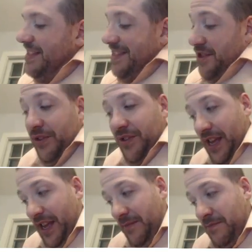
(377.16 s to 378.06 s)
the
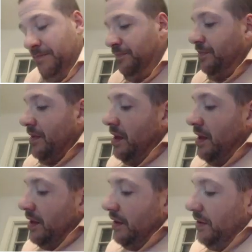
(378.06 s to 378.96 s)
same.
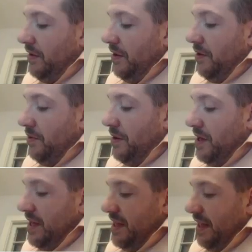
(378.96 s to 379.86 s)
So
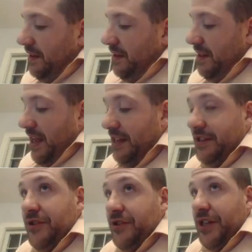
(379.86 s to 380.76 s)
that the
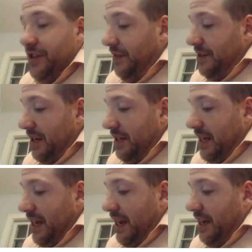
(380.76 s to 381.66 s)
concentration of
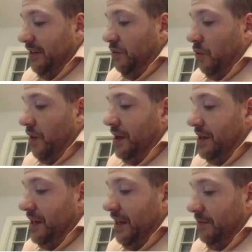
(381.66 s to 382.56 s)
hydroxide ion is
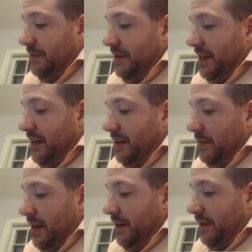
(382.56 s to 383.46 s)
1 times 10 to the
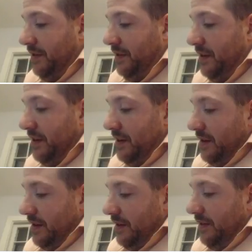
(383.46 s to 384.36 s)
minus
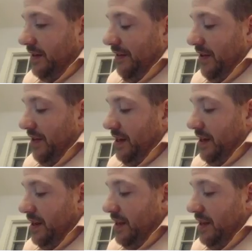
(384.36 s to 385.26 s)

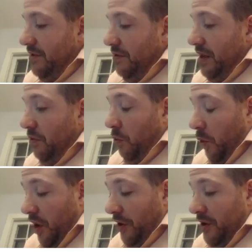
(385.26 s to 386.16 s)
7 in
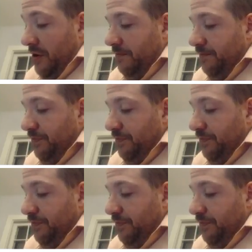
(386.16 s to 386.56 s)
water.